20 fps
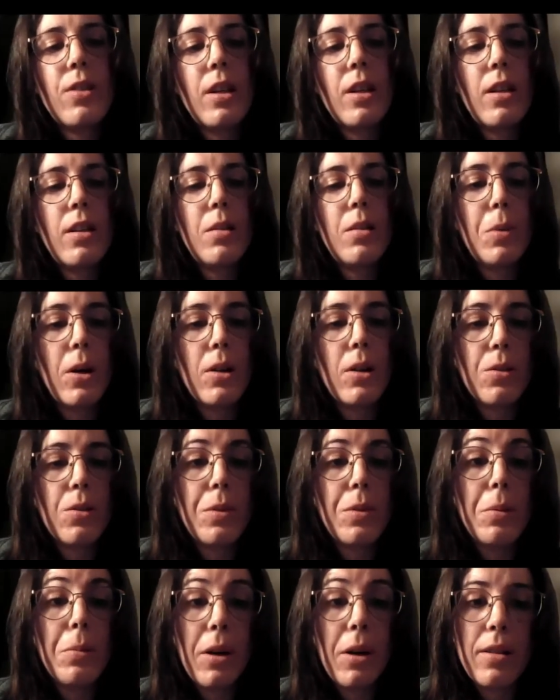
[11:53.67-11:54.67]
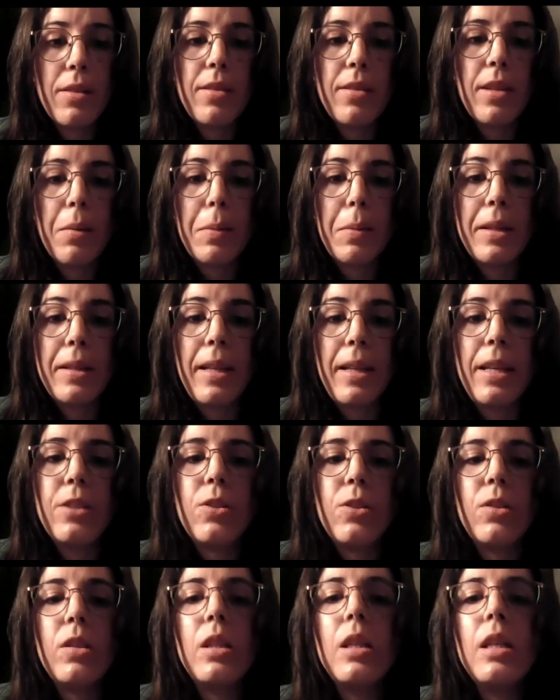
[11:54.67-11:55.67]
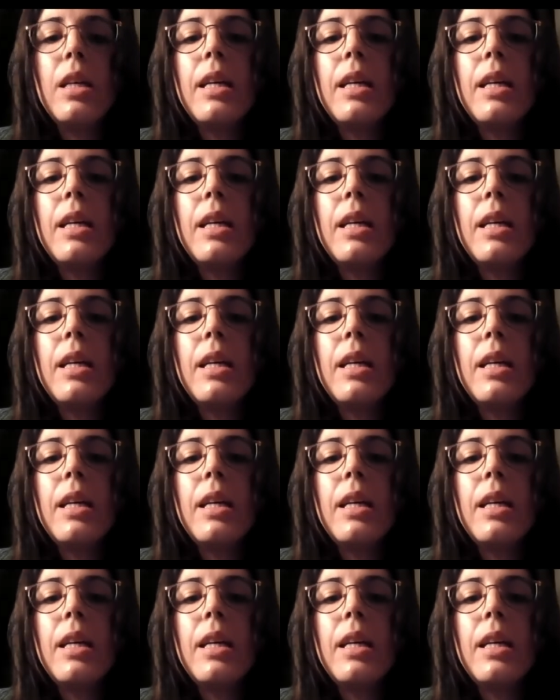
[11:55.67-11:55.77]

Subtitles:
and at the bottom, the model segmentation.